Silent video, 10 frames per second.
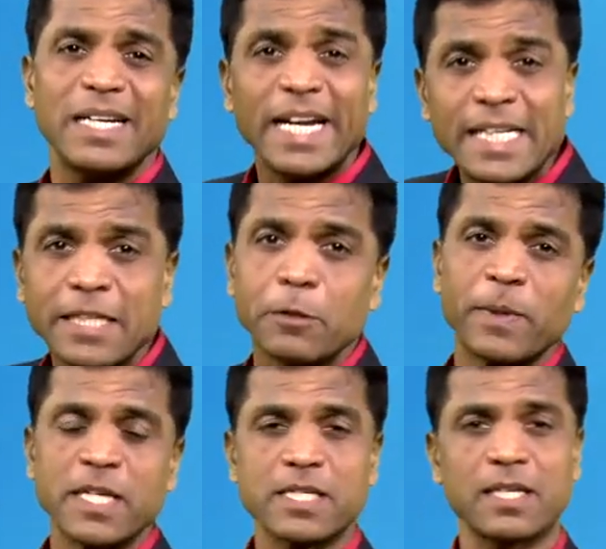80
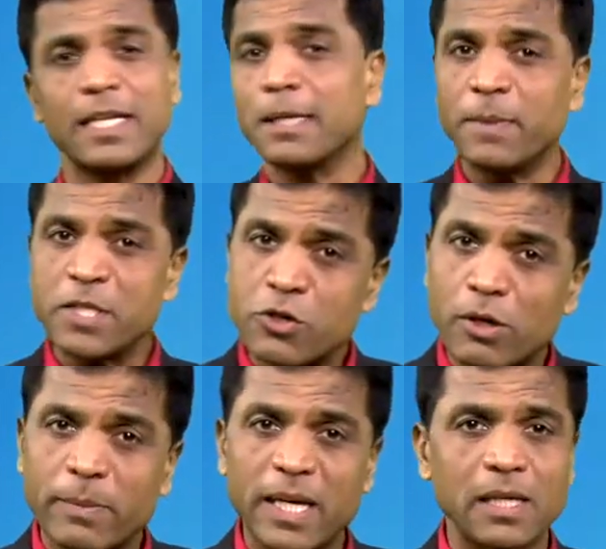rupees. That means you
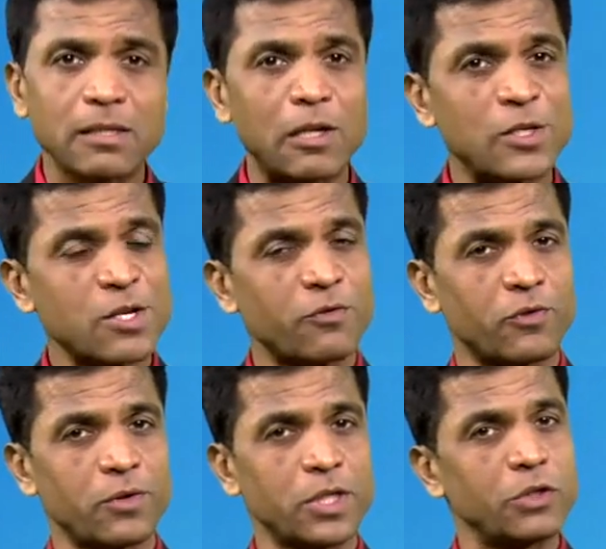are making the loss
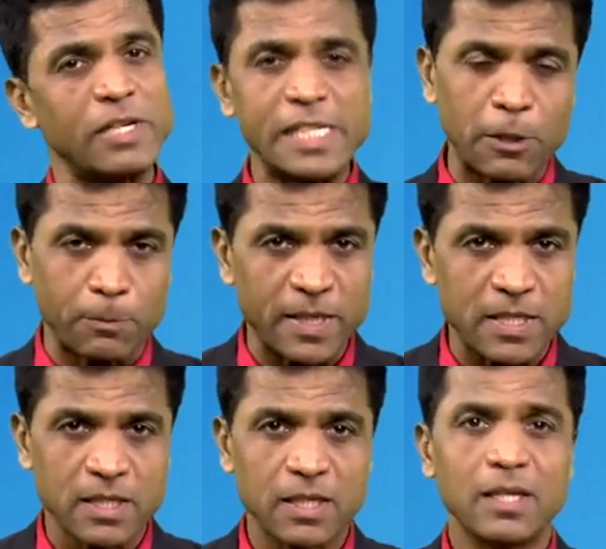of 20
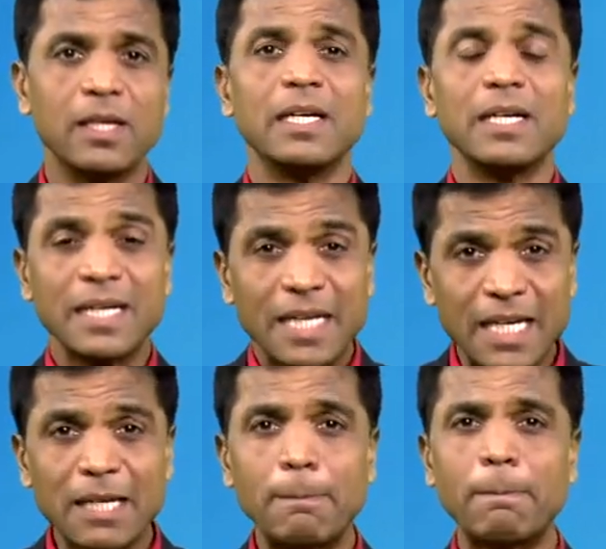rupees.
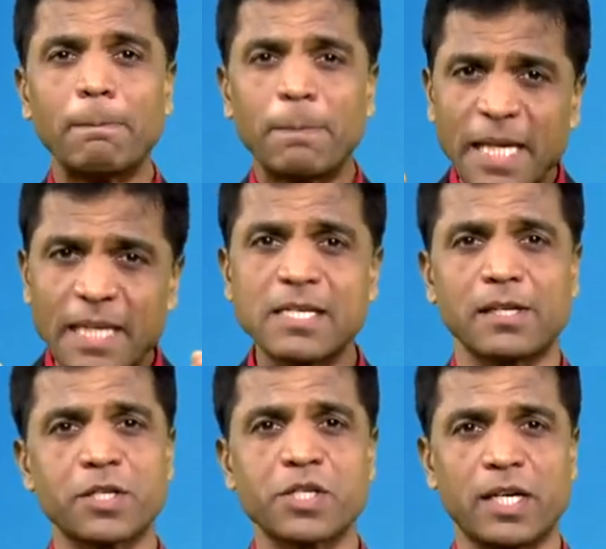Here, please
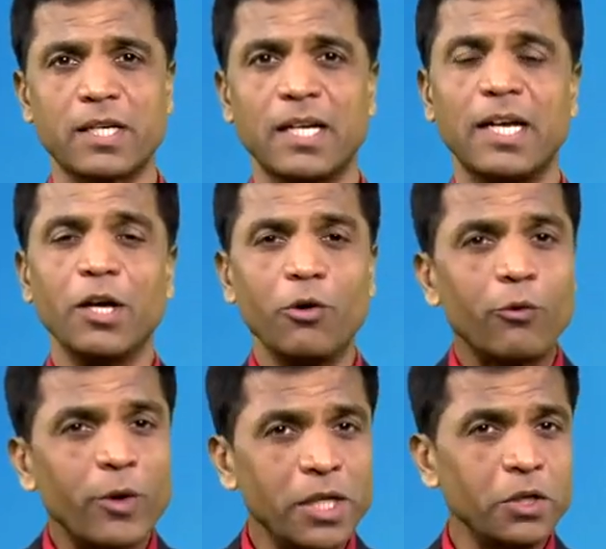understand,
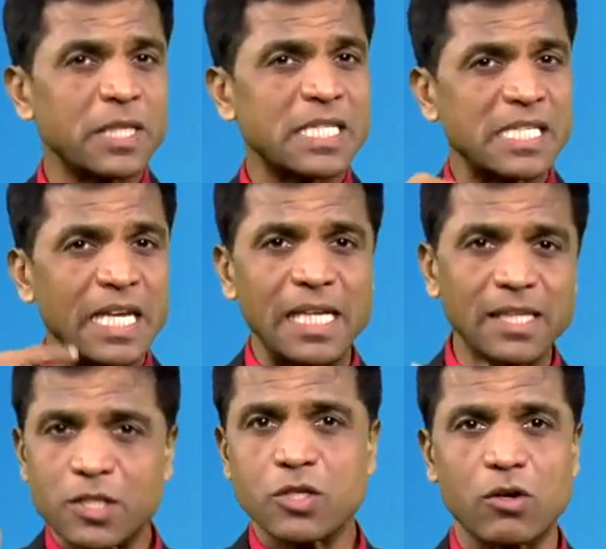when you are
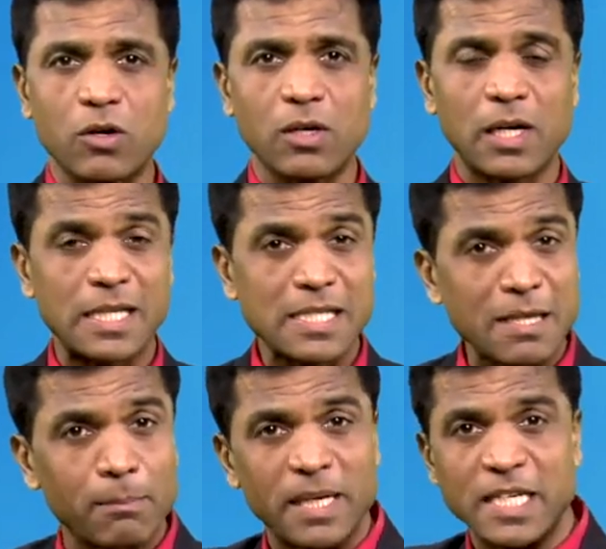selling the stock,
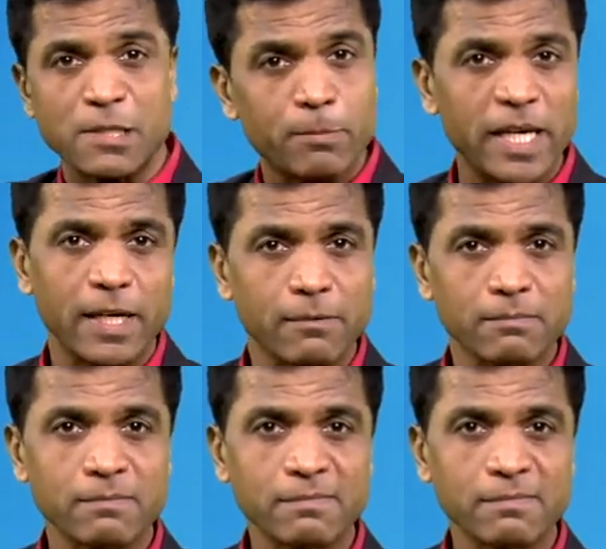somebody is buying.